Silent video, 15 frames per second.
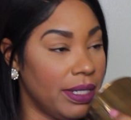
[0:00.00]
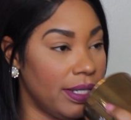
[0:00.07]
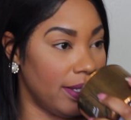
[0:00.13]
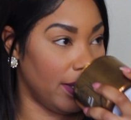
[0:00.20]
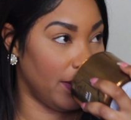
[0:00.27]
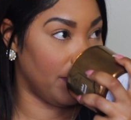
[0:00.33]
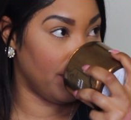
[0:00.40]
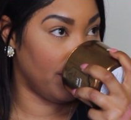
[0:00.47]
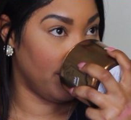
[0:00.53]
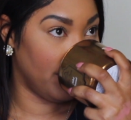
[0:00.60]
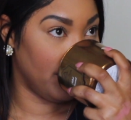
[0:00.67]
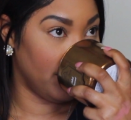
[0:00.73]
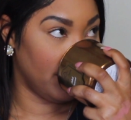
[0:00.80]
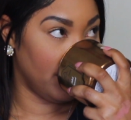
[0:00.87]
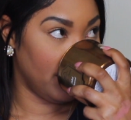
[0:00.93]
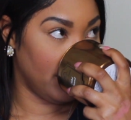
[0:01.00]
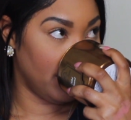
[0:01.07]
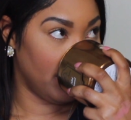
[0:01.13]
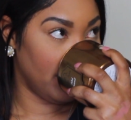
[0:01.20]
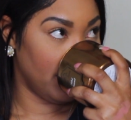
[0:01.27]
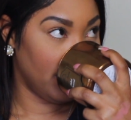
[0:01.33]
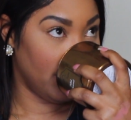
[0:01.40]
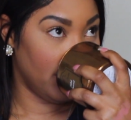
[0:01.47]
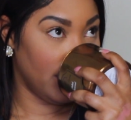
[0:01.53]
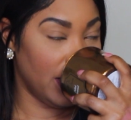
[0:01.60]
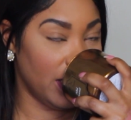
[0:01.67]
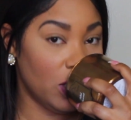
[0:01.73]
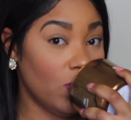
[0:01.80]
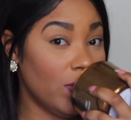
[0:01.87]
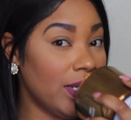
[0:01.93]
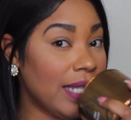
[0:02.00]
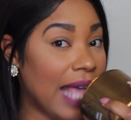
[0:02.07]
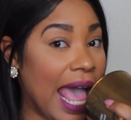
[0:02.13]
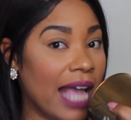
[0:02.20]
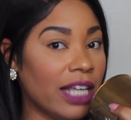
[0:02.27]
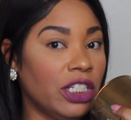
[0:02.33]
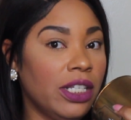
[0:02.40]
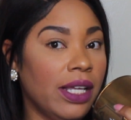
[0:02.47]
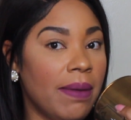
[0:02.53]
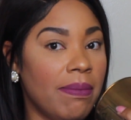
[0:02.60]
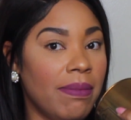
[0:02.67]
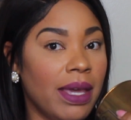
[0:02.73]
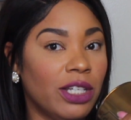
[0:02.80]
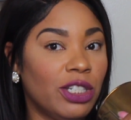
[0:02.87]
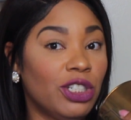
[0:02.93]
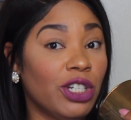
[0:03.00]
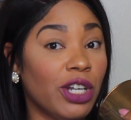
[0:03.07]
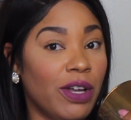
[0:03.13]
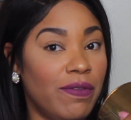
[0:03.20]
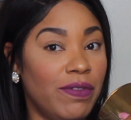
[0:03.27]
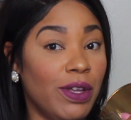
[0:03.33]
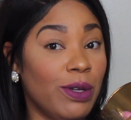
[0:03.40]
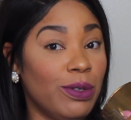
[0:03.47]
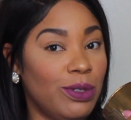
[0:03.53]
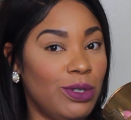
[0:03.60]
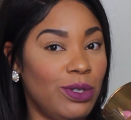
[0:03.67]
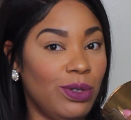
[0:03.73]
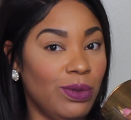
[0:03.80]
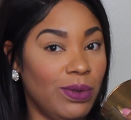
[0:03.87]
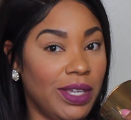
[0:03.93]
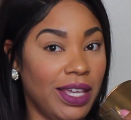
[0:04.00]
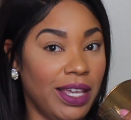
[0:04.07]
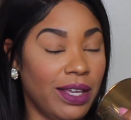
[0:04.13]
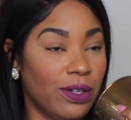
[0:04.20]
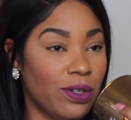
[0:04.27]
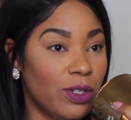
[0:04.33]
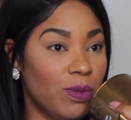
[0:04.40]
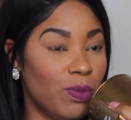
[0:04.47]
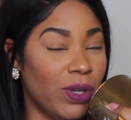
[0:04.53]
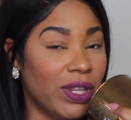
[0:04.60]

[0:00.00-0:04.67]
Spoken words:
me see. This one's actually a mixture of those two candles